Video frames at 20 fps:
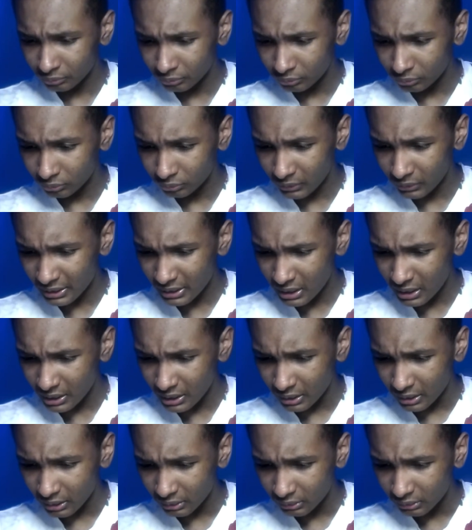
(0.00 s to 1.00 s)
Let's
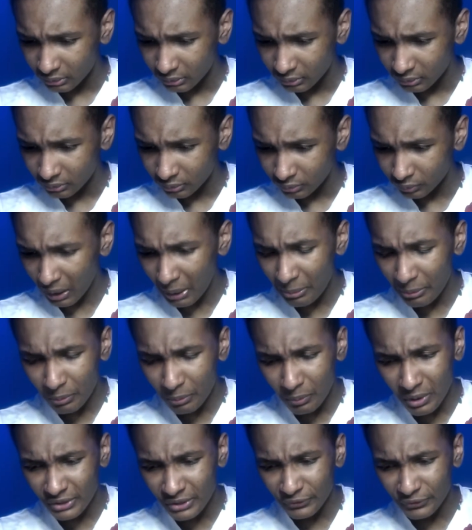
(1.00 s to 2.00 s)
see. Robert
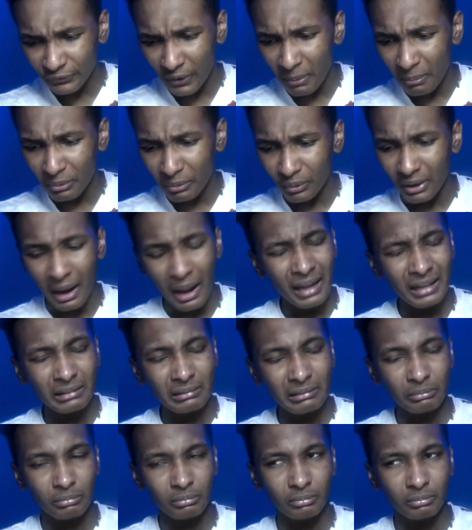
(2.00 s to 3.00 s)
Woods fumbled. I
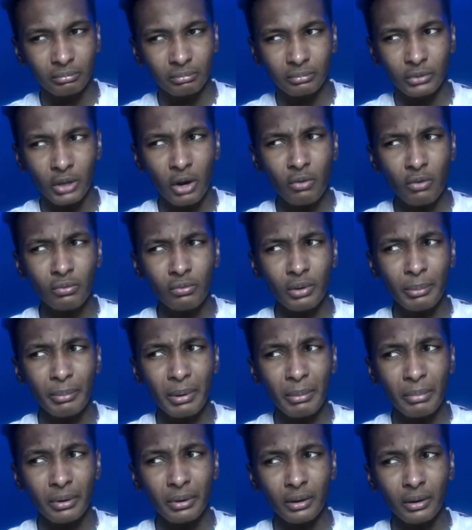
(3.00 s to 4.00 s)
don't
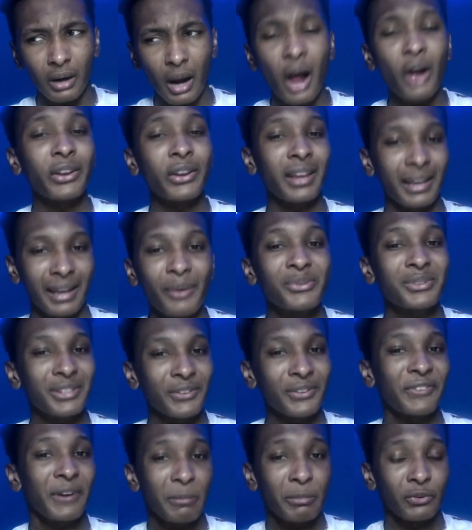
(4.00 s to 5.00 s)
remember. Oh, yeah, that was the
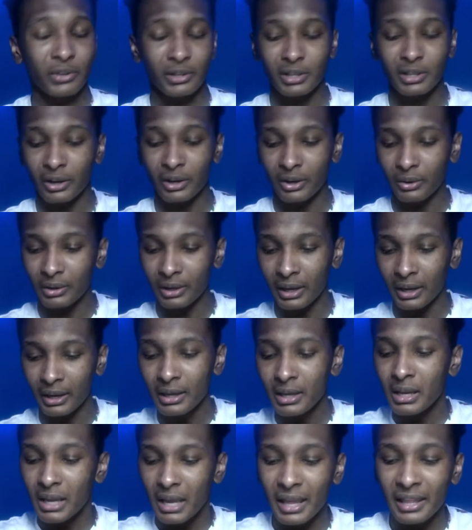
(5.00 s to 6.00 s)
fumble return. Okay.
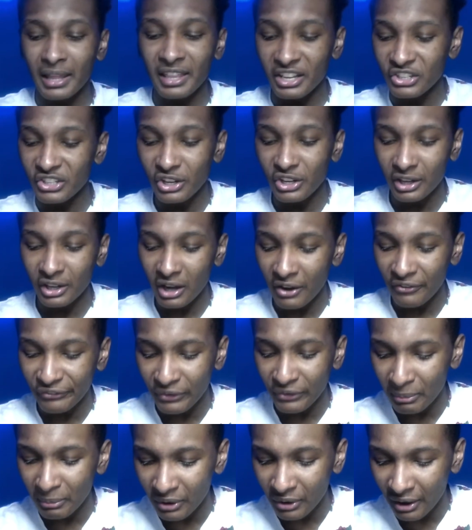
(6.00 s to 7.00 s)
And then Jerry Goff
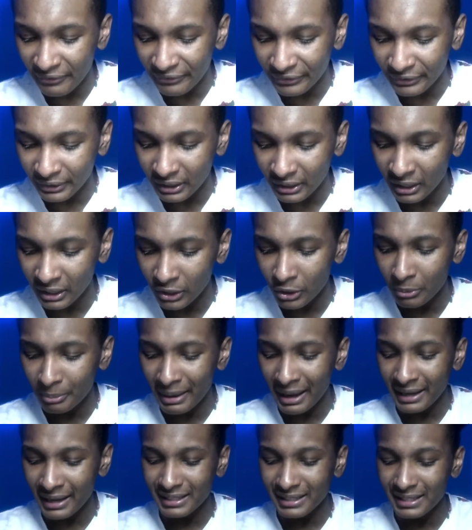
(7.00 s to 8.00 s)
fumbled off of Khalil
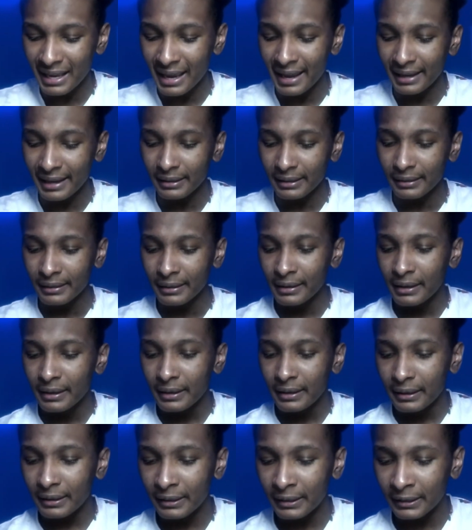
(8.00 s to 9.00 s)
Mack sack.
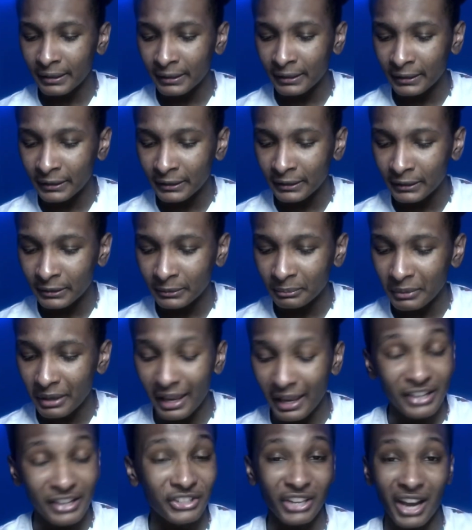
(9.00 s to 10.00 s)
And
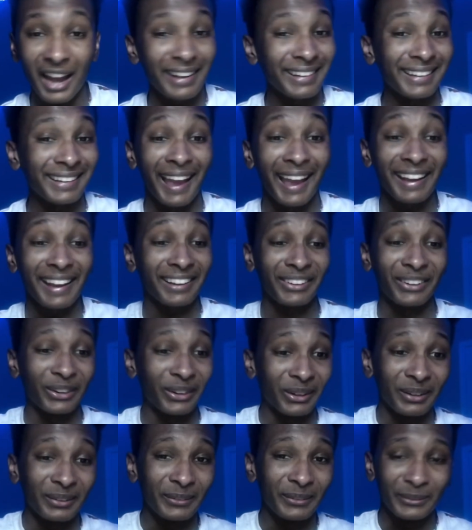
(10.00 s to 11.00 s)
Johnny Hekker.
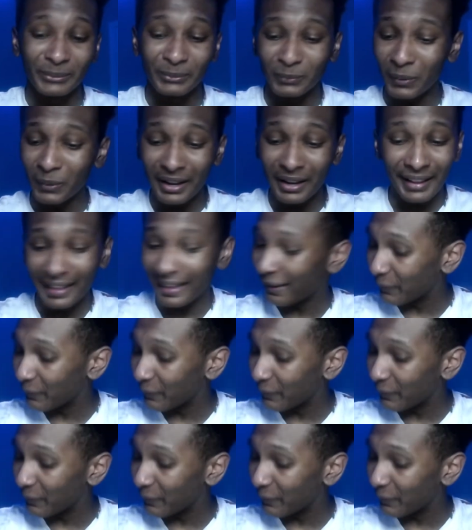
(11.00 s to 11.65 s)
What?